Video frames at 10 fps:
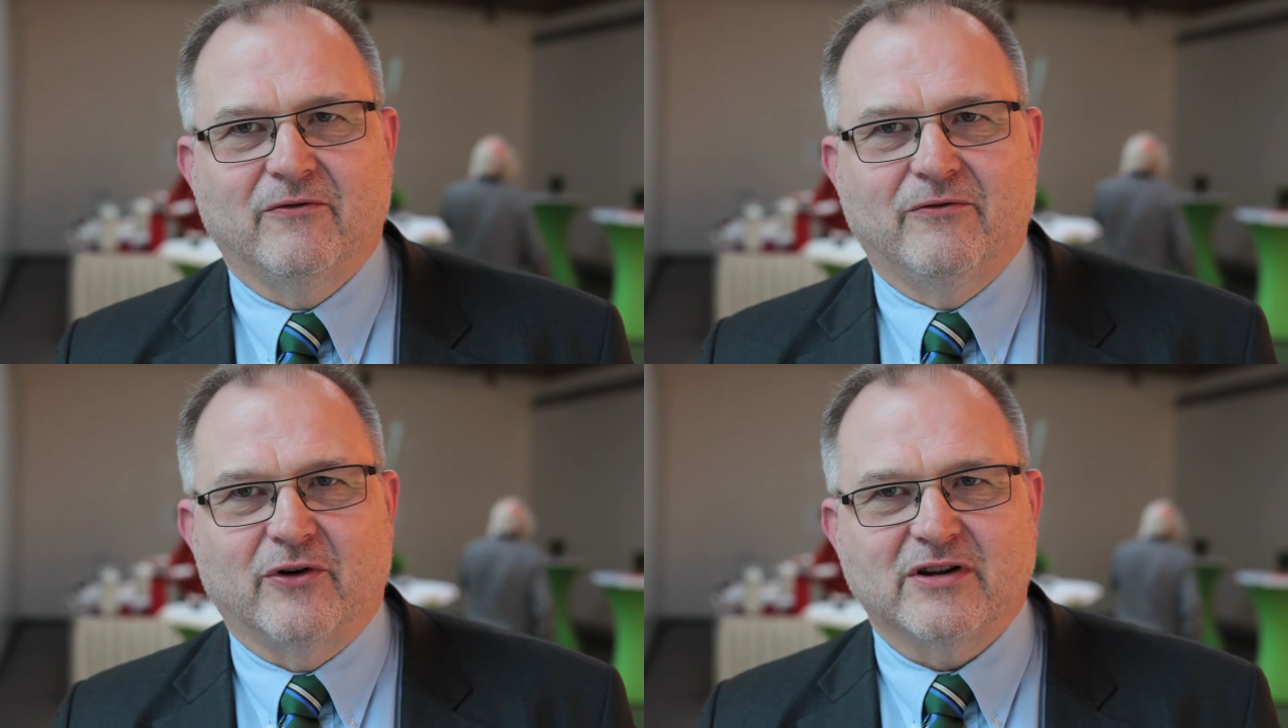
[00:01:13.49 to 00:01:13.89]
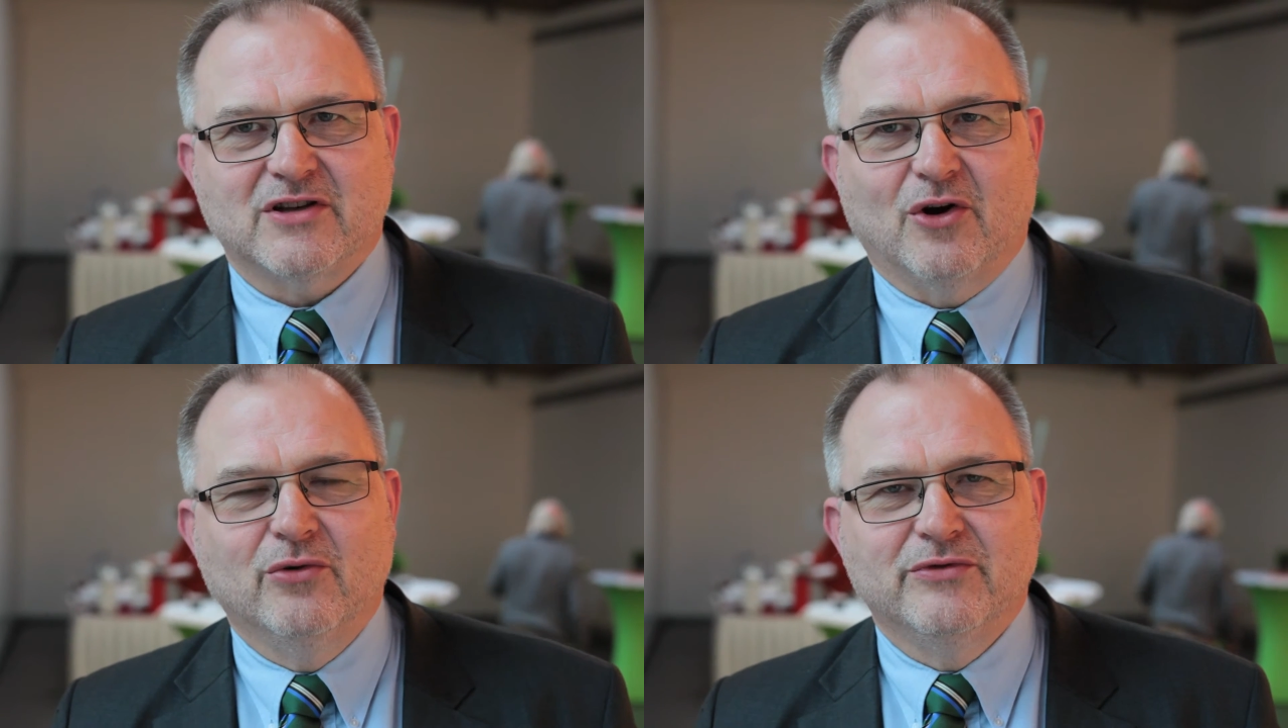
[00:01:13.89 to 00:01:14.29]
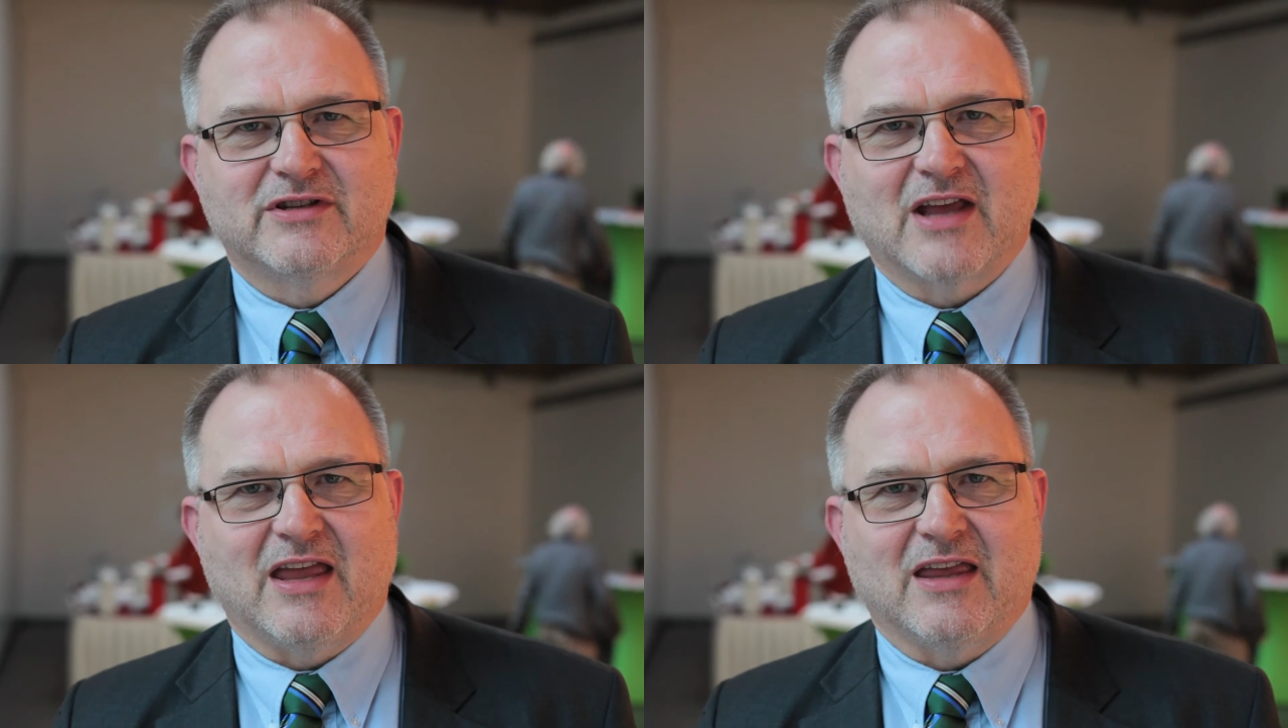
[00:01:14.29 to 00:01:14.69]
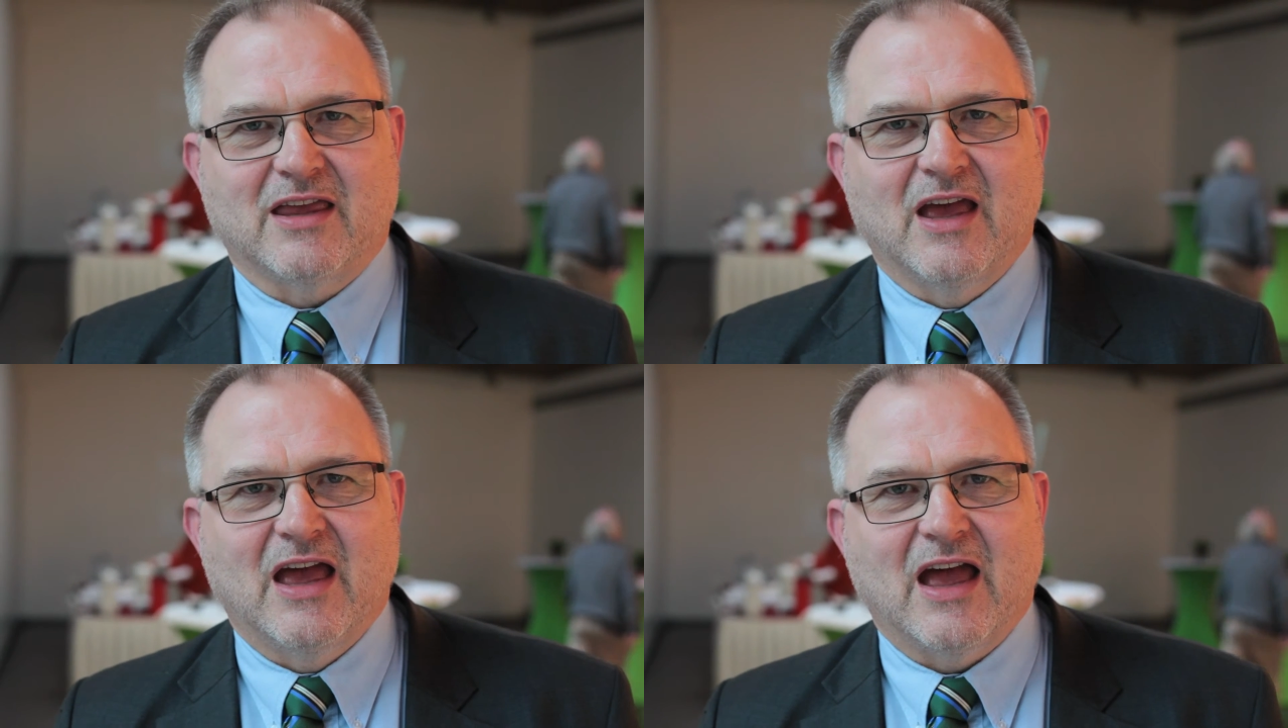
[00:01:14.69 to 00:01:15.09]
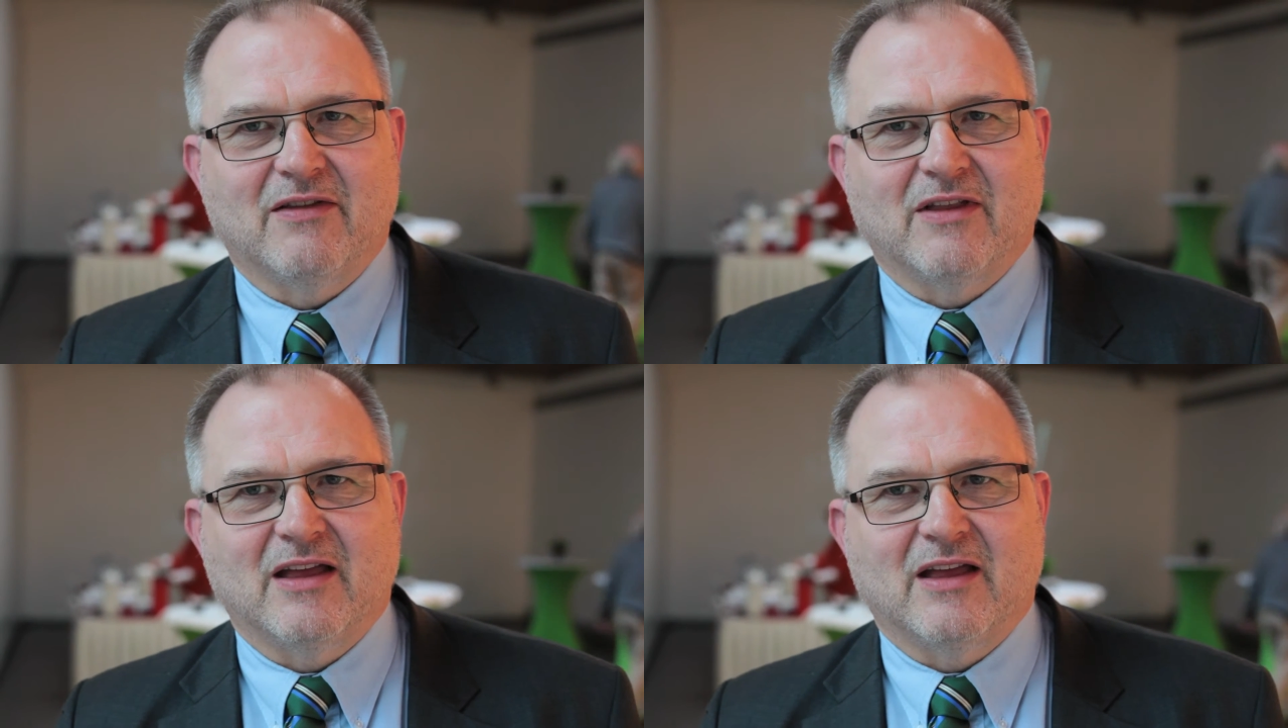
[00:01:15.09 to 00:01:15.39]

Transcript: for its own sake and,